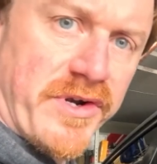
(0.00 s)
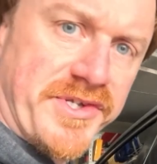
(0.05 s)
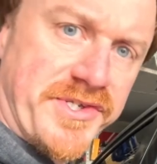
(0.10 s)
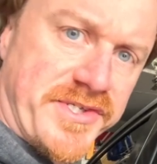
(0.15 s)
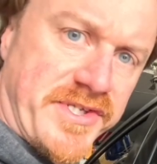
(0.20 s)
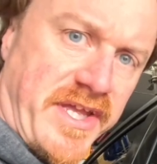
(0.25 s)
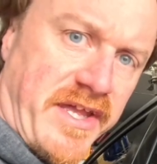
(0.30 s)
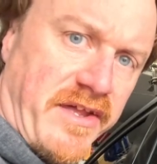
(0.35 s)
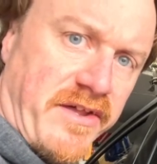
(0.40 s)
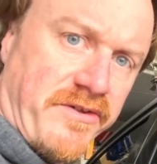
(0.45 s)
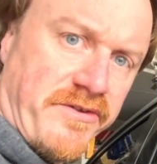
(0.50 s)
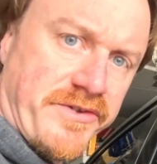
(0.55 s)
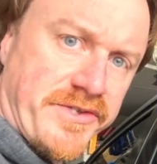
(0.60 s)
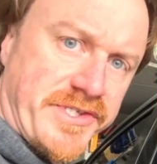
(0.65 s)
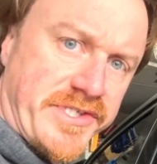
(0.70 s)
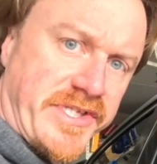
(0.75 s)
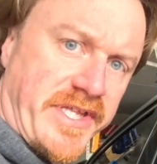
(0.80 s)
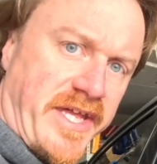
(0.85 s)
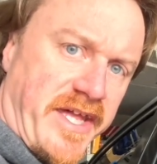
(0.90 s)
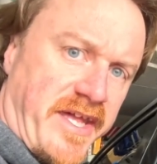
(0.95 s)
sales
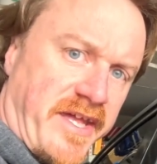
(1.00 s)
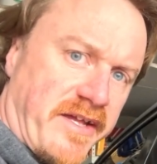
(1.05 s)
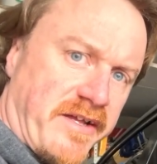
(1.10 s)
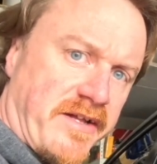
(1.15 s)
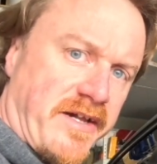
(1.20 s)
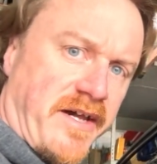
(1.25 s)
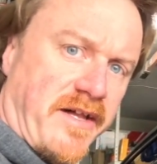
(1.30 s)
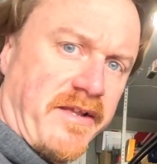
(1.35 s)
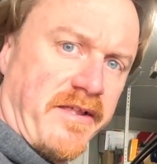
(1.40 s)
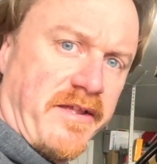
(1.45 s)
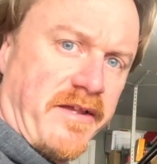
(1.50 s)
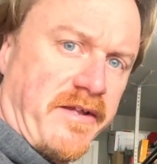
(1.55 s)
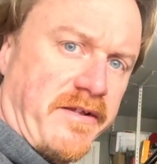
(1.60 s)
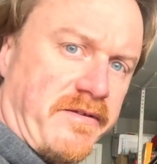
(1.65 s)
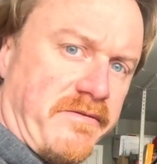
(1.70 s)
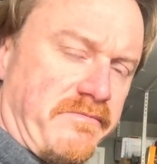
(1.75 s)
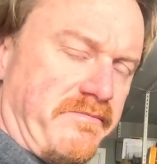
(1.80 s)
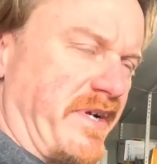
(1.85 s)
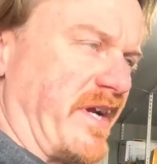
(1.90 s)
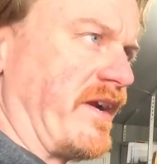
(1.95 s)
thing, kind of
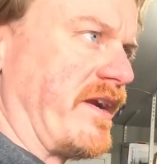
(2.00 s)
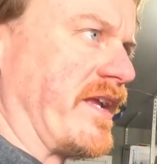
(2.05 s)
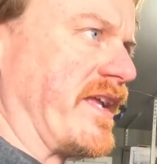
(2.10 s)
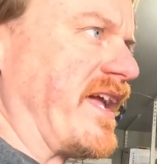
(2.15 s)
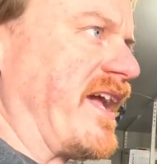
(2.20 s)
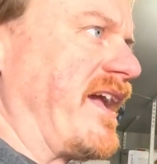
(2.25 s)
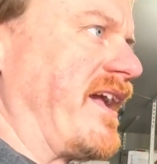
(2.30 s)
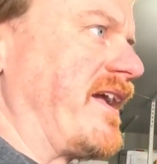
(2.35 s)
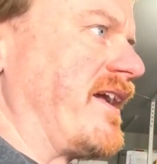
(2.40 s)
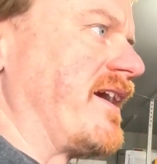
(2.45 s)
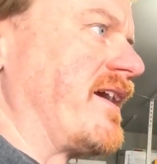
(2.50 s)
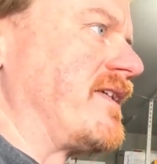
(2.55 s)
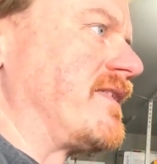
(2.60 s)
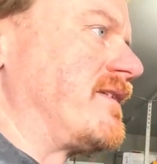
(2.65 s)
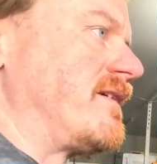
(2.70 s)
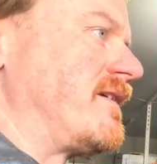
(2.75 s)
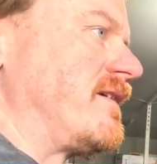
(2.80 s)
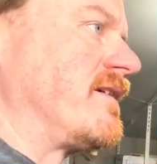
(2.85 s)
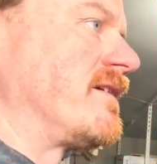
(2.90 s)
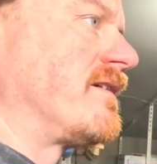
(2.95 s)
like Mary Kay, I
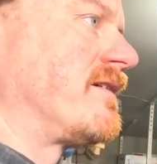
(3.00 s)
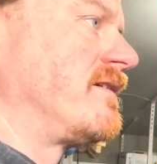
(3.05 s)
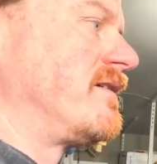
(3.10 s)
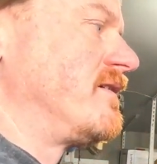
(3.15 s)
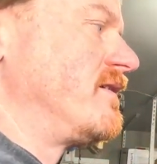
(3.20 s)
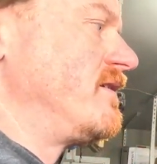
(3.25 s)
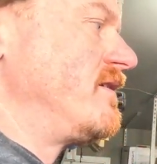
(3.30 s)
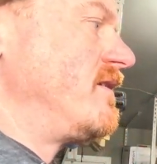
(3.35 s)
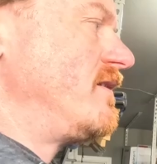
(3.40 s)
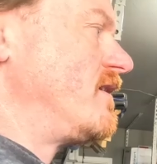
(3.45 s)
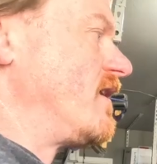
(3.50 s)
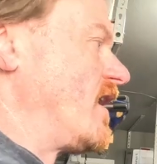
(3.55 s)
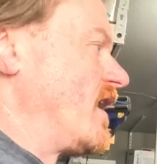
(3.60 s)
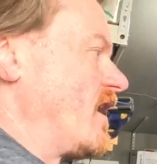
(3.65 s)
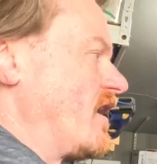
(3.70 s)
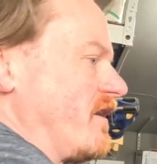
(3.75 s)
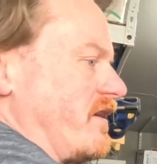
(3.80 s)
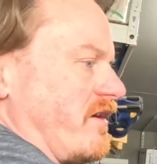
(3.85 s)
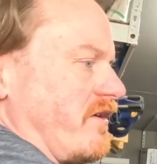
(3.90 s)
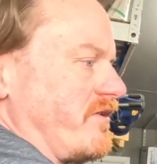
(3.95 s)
think. I
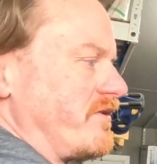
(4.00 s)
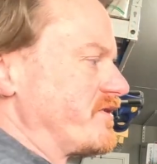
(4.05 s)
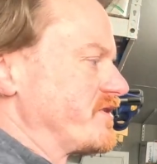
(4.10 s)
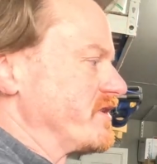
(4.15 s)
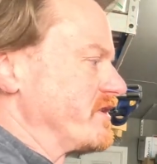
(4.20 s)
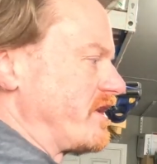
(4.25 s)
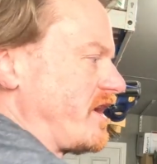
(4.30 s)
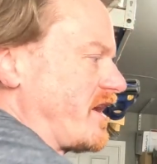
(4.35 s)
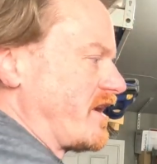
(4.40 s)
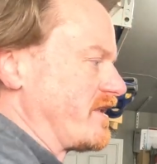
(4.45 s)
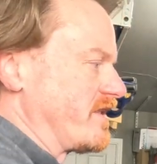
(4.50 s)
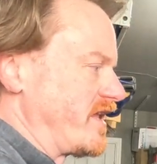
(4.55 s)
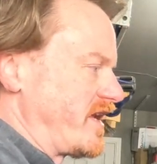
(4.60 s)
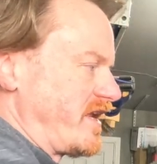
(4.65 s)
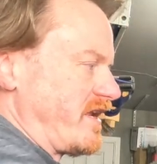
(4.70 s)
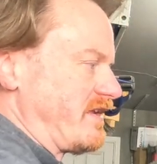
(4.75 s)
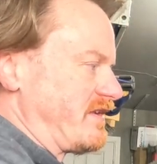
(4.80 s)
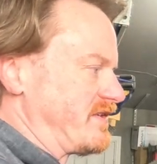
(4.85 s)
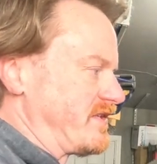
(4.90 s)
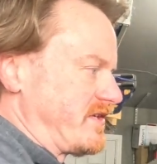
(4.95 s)
don't know. There was a lot of
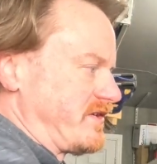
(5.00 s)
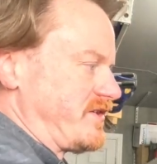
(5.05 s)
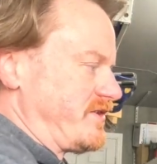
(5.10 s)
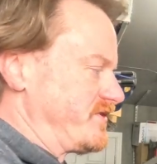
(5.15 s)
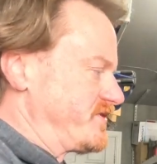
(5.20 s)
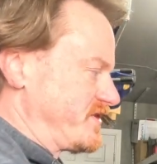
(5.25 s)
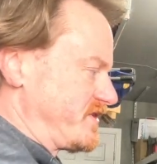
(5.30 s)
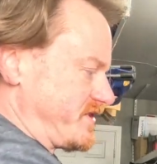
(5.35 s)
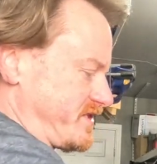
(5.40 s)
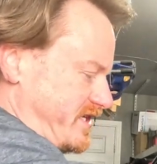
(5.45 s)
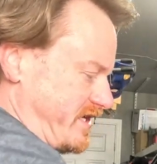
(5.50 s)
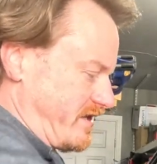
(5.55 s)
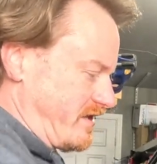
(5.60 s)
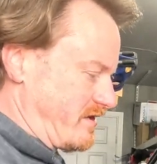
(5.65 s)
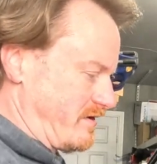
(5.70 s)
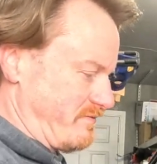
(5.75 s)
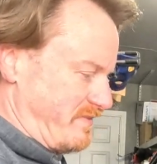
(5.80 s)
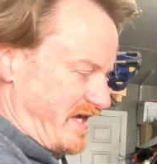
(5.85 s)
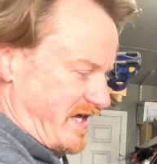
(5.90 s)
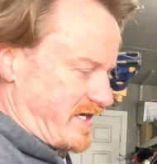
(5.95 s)
ladies that used to sell
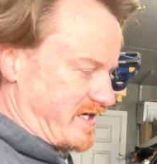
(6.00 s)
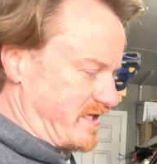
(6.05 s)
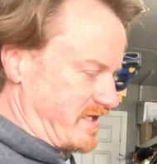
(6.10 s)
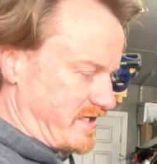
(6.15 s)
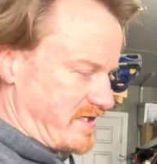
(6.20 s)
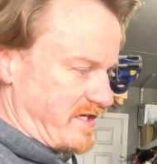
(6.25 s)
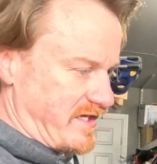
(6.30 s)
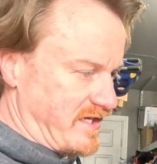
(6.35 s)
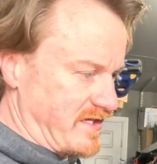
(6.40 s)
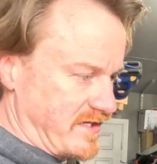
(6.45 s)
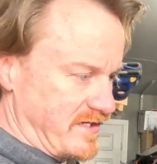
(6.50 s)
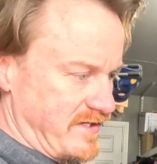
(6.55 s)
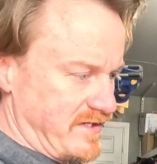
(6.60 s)
it back in the day.